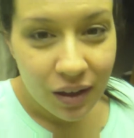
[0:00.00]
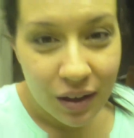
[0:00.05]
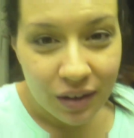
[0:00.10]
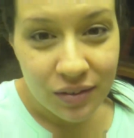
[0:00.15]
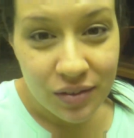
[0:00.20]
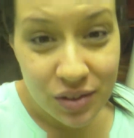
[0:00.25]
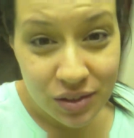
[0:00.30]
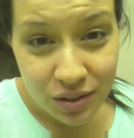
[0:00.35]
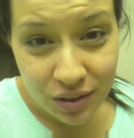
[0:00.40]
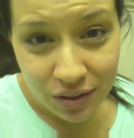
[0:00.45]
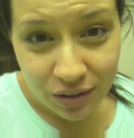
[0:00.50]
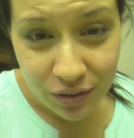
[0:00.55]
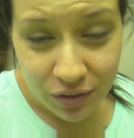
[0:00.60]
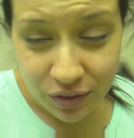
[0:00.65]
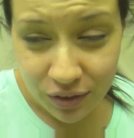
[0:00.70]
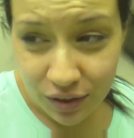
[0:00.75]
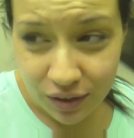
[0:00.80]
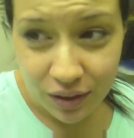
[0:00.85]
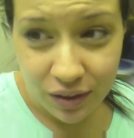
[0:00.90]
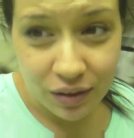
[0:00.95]
I've started
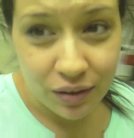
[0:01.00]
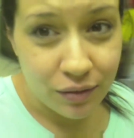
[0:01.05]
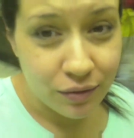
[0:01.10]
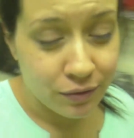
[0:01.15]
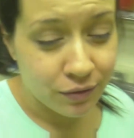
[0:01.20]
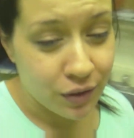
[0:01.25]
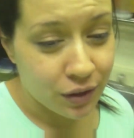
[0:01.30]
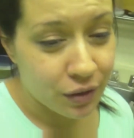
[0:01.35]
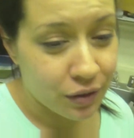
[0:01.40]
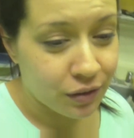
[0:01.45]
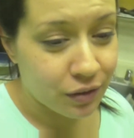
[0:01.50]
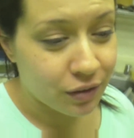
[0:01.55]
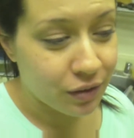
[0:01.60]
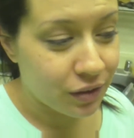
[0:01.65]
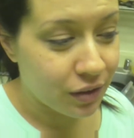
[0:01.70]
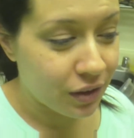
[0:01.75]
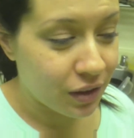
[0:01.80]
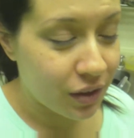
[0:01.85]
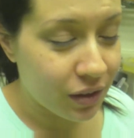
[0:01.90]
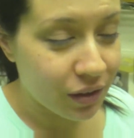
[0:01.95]
feeling
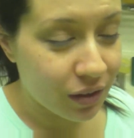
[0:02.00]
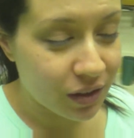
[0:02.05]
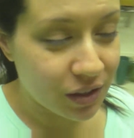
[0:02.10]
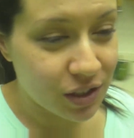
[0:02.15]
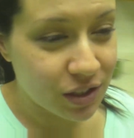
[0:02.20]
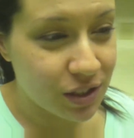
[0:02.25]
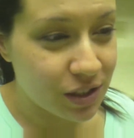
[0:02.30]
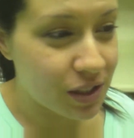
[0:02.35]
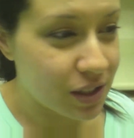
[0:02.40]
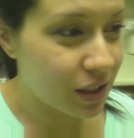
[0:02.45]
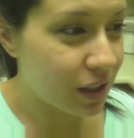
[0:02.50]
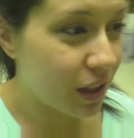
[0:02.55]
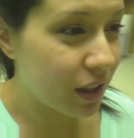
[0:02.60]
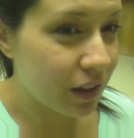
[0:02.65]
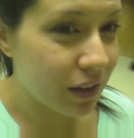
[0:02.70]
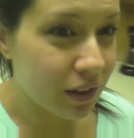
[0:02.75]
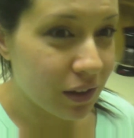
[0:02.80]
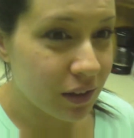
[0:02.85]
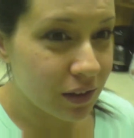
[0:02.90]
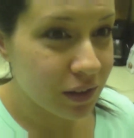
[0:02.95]
very nauseous
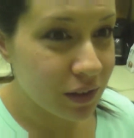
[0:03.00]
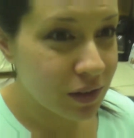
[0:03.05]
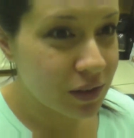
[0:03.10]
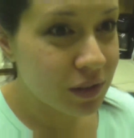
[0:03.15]
again.